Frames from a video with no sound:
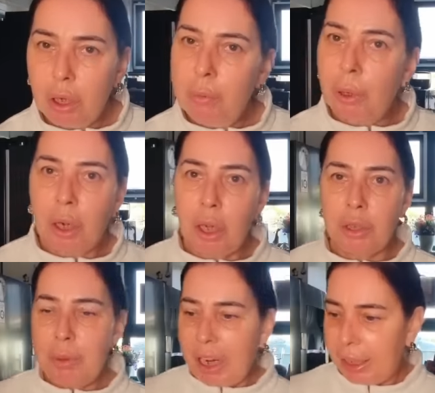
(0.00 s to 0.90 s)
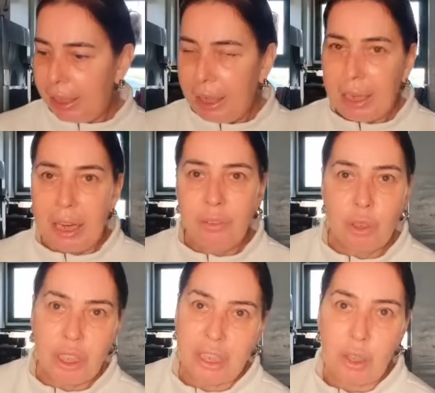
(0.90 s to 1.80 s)
Oh my god, I'm in agony again. I've
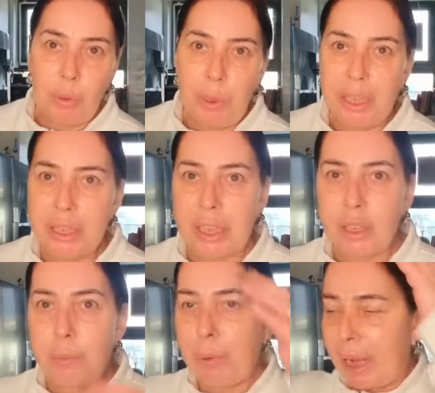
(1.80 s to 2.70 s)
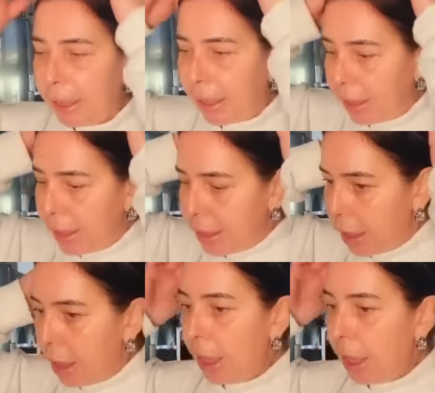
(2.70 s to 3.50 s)
just had to come in and take some painkillers.